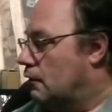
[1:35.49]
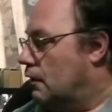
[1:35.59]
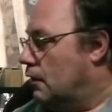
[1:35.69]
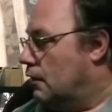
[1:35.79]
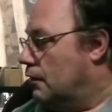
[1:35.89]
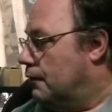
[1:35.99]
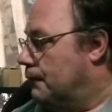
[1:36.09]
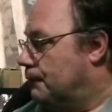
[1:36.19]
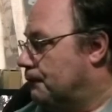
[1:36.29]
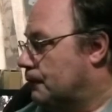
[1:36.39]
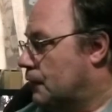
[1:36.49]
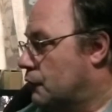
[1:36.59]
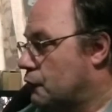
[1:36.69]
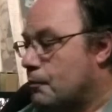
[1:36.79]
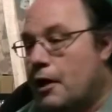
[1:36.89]
Um, he
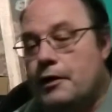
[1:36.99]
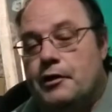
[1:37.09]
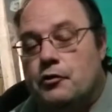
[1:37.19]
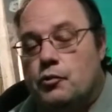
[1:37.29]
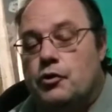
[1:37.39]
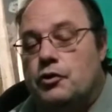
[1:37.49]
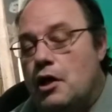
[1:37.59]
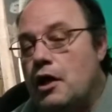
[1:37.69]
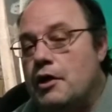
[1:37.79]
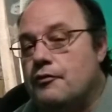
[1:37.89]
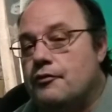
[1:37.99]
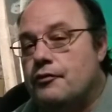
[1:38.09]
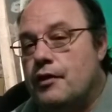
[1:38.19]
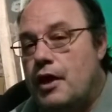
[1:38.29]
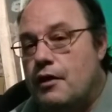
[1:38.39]
was a pilot in real
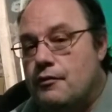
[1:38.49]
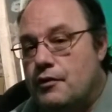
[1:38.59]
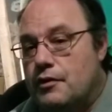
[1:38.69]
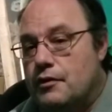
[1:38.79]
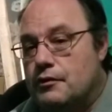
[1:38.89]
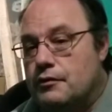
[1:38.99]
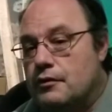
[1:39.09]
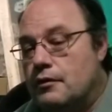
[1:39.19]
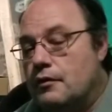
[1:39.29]
life and then